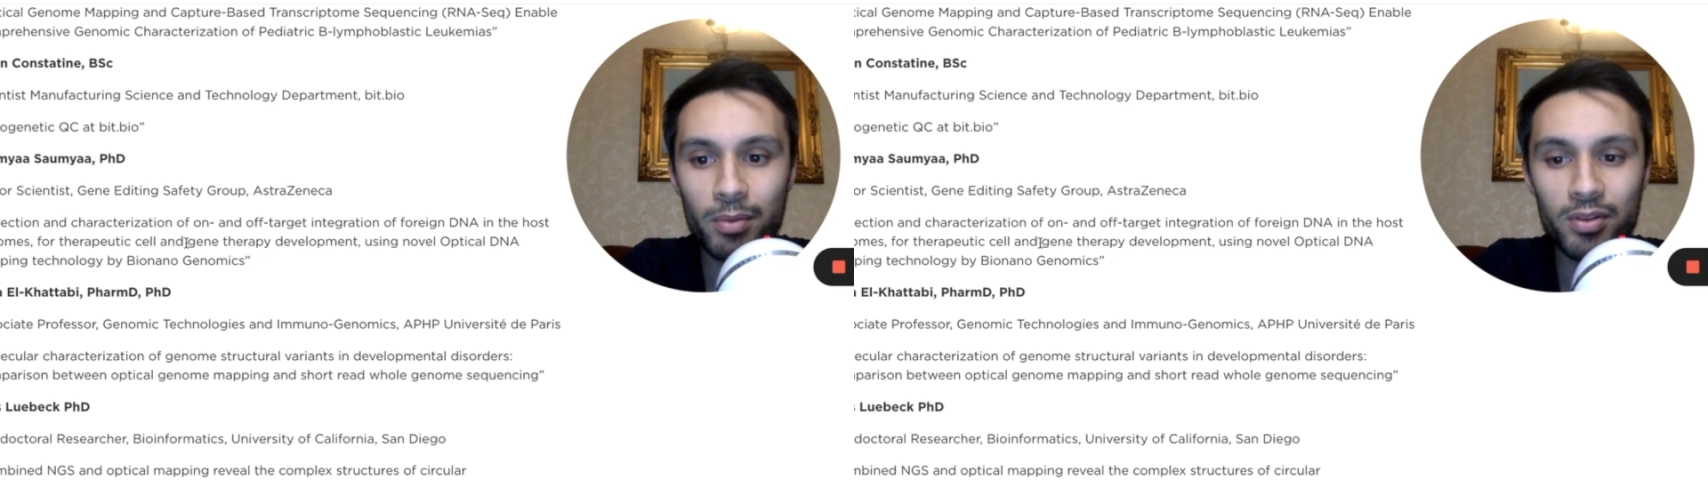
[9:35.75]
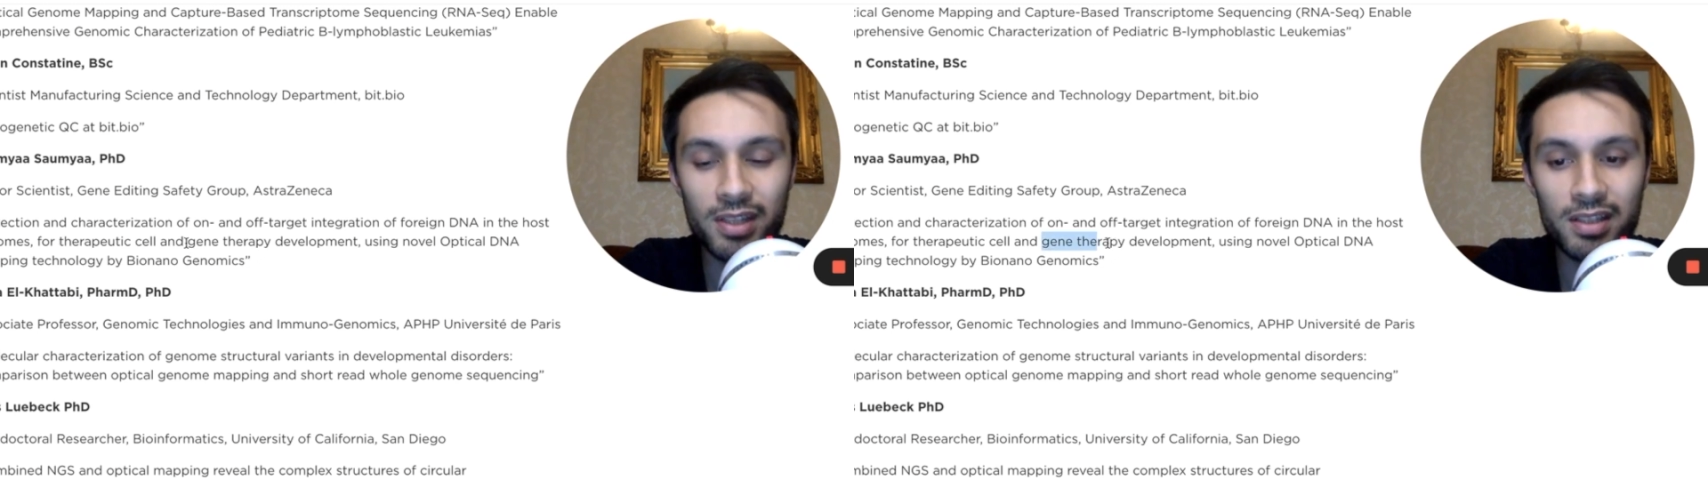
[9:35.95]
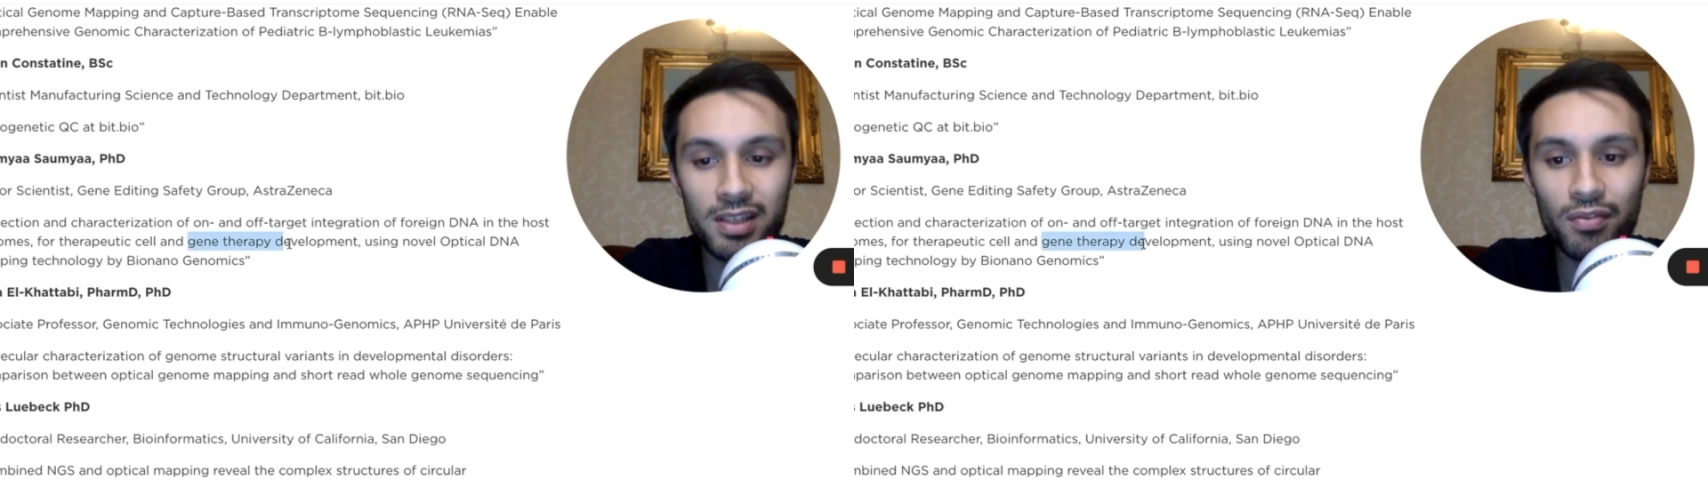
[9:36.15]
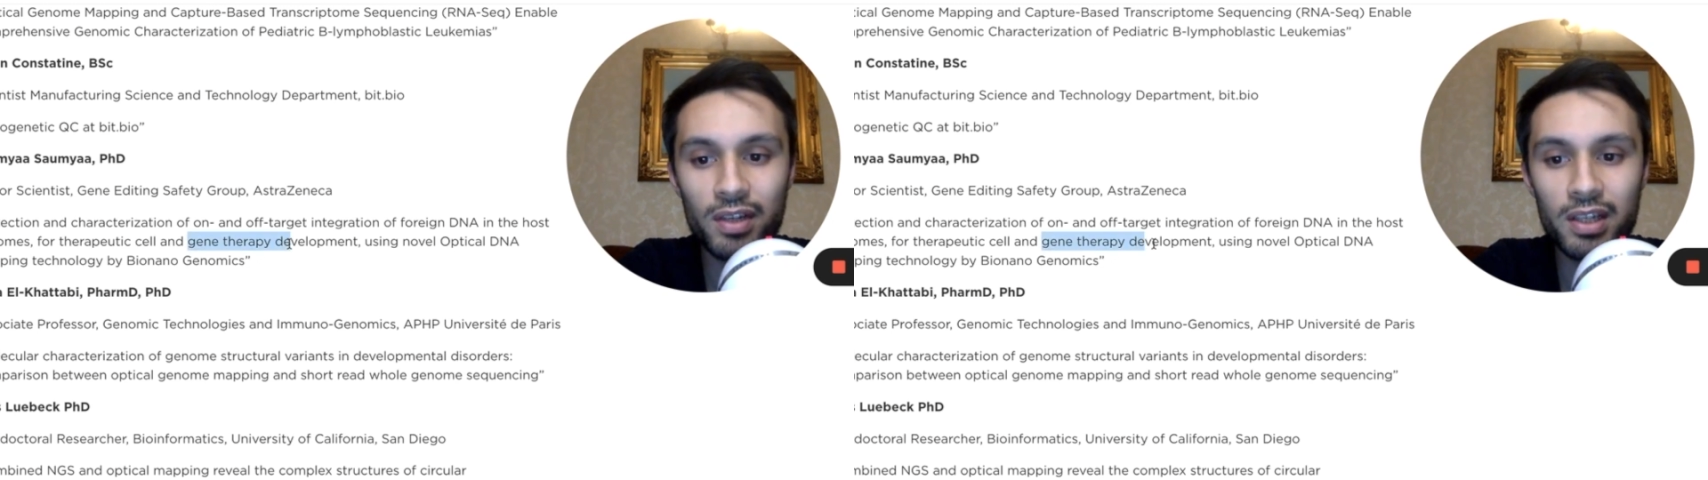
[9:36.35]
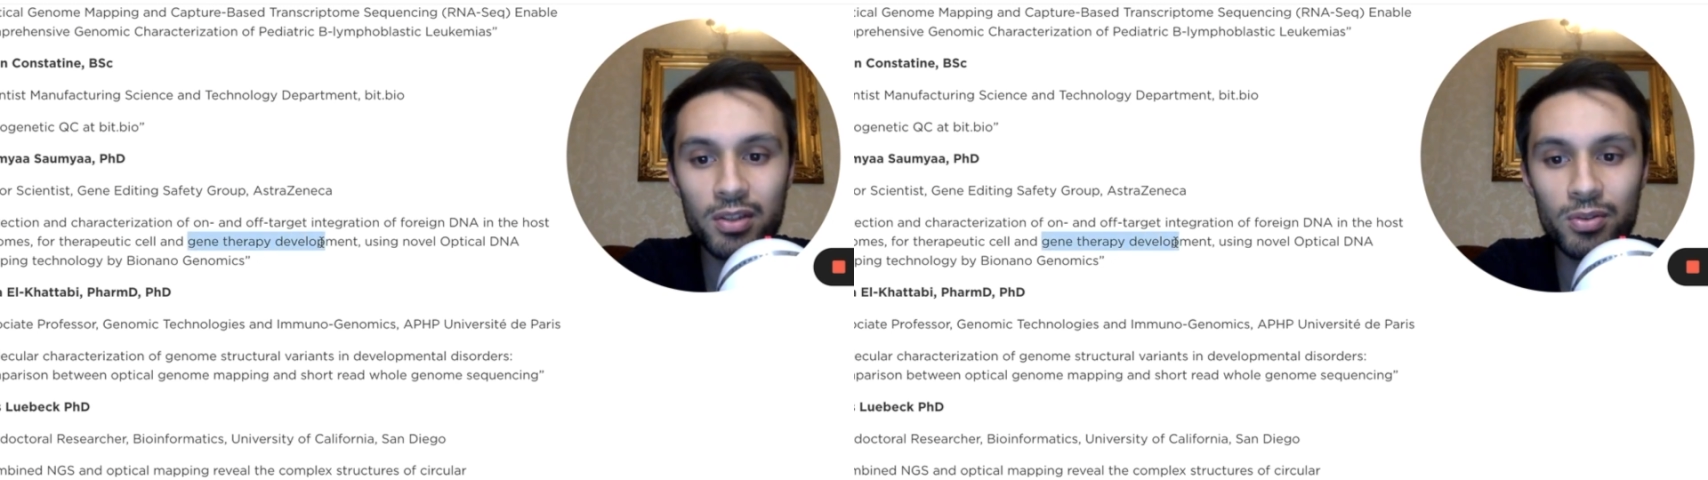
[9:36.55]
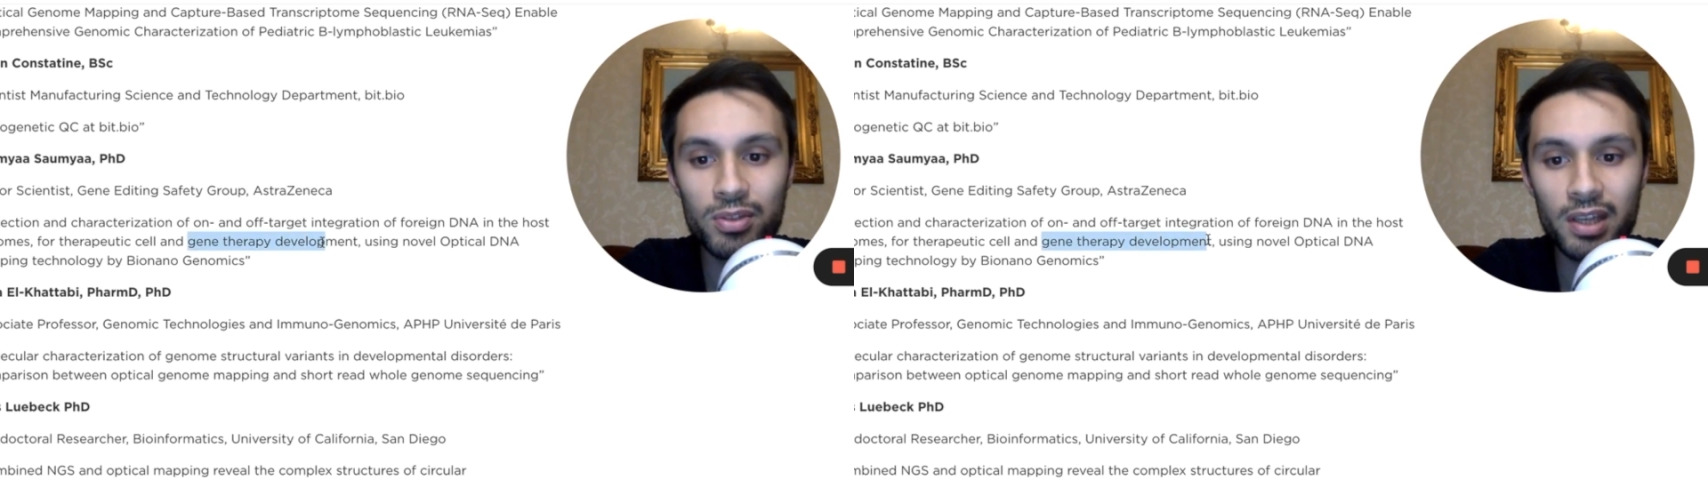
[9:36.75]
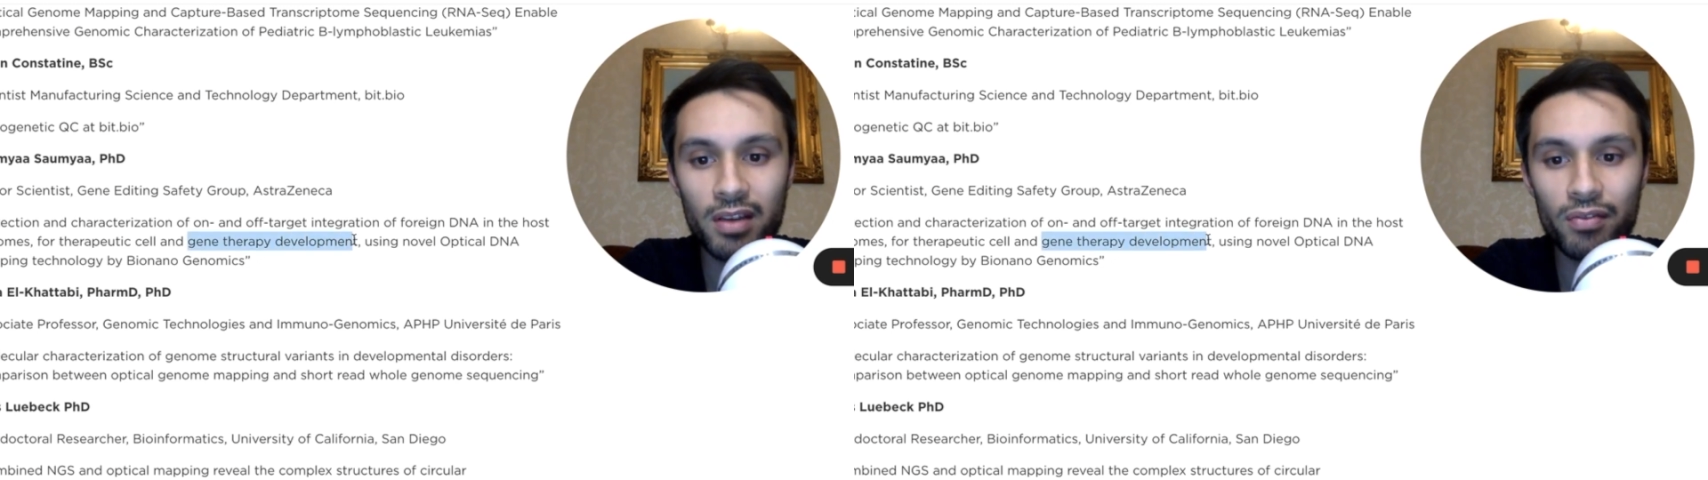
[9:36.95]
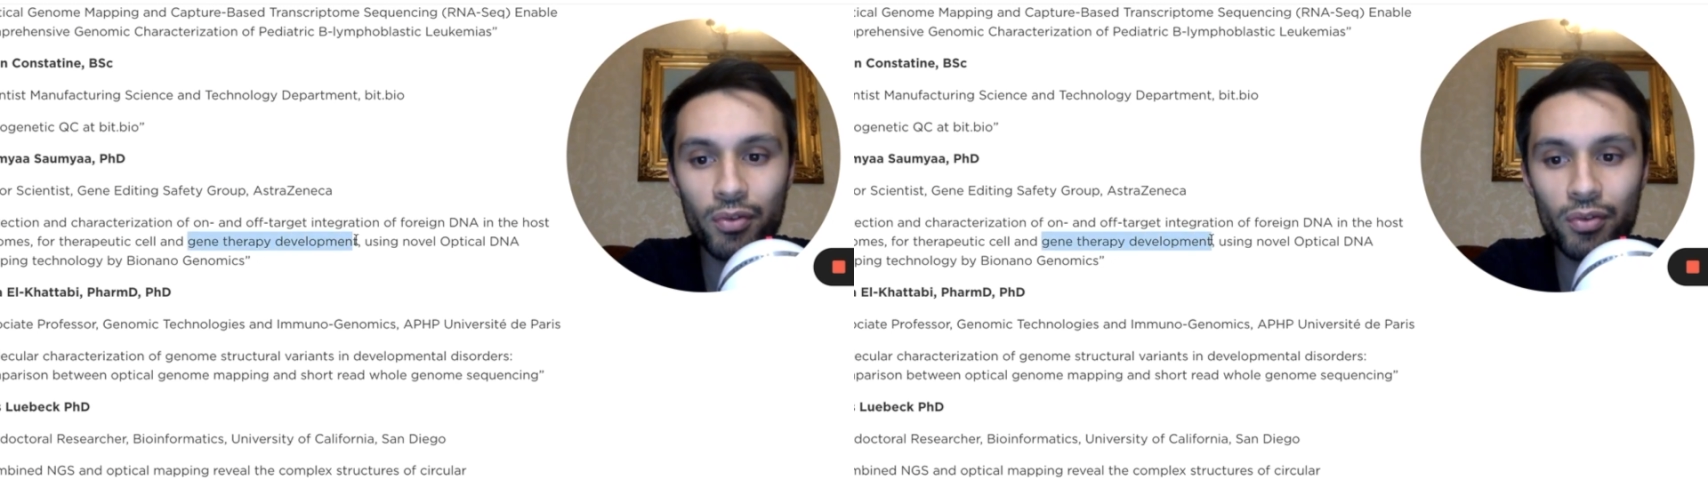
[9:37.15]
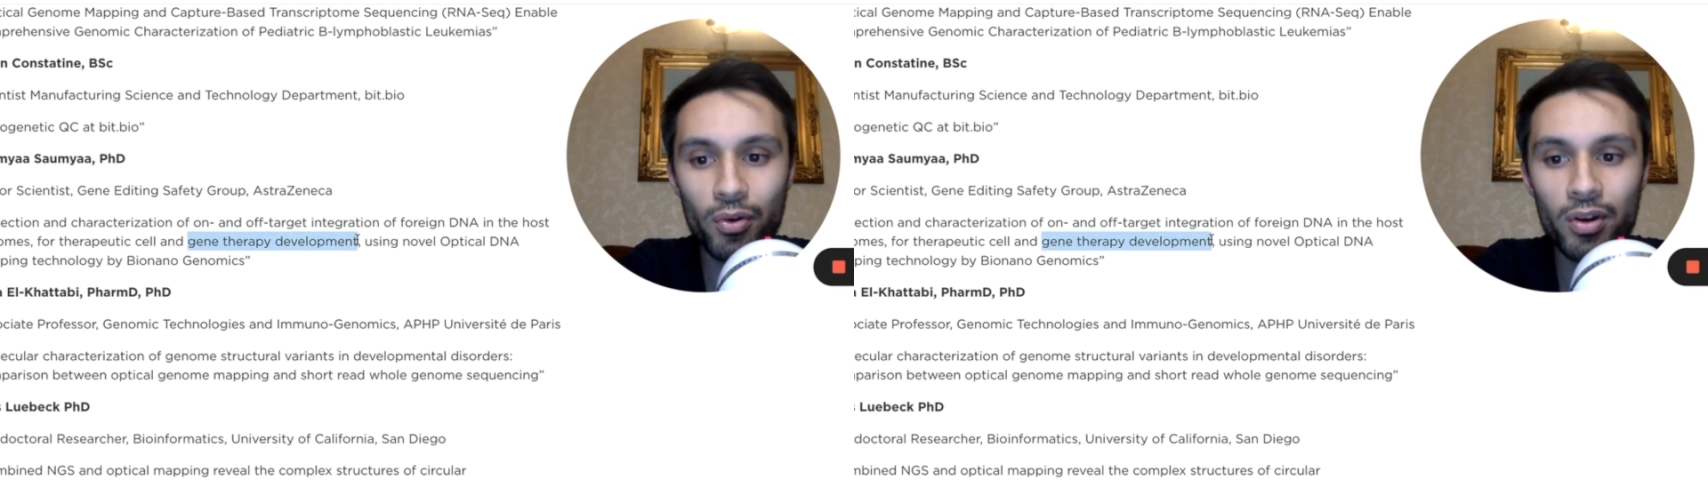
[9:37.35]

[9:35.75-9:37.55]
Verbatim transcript: Because they're definitely using it for